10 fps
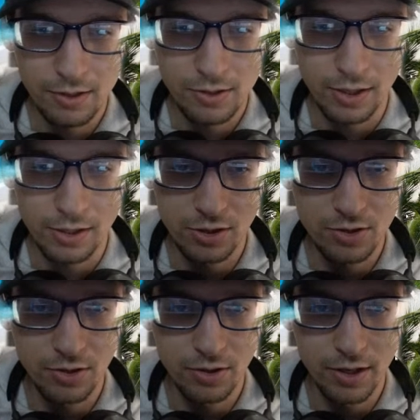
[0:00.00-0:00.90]
I can just do
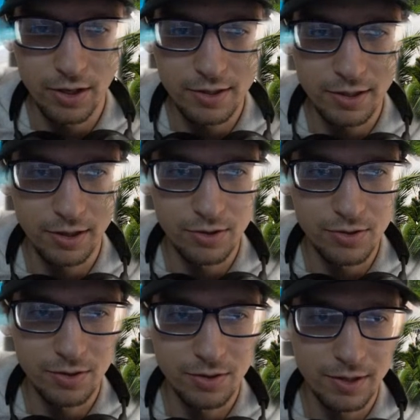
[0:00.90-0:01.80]
this and it goes
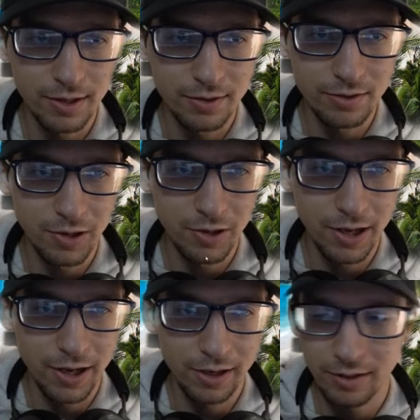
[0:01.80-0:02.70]
down to black
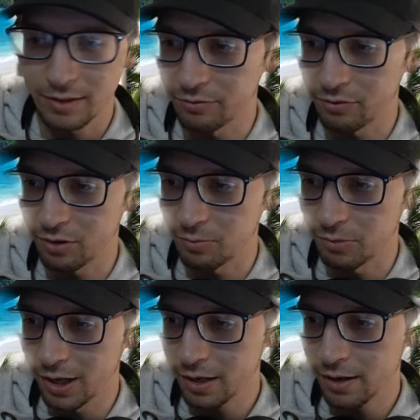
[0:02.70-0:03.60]
and then from black.
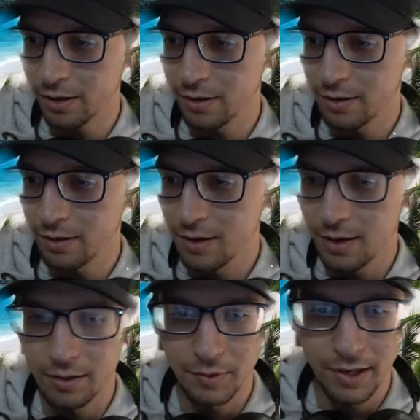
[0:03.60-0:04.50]
Then we
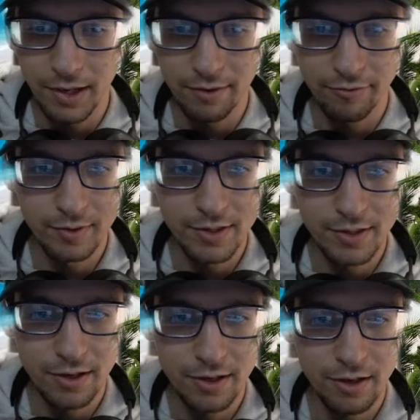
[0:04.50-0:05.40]
got film
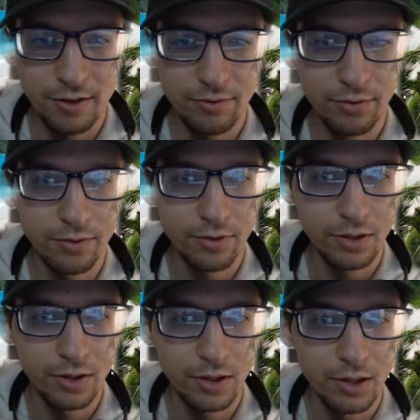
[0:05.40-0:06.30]
dissolve,
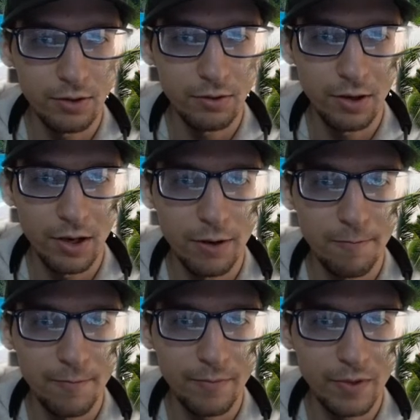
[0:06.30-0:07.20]
right?
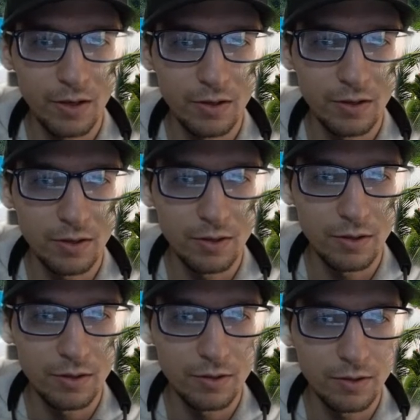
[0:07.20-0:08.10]

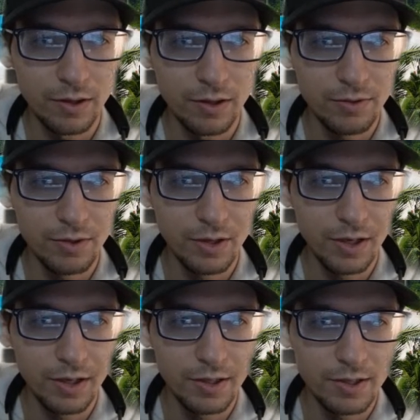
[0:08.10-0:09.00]
So this one
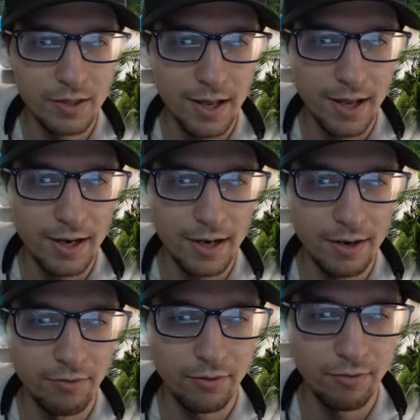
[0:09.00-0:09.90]
isn't that different
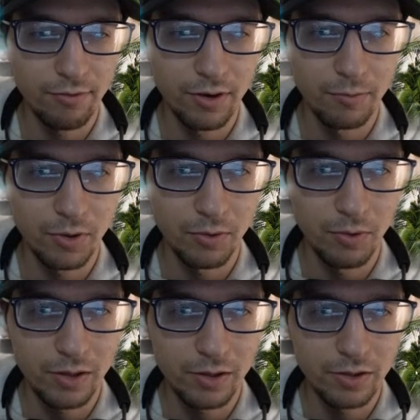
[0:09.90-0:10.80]
from a
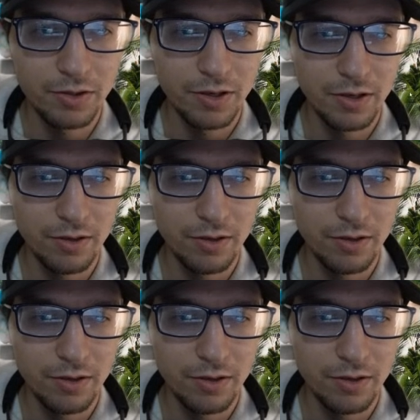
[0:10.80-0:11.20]
regular dissolve,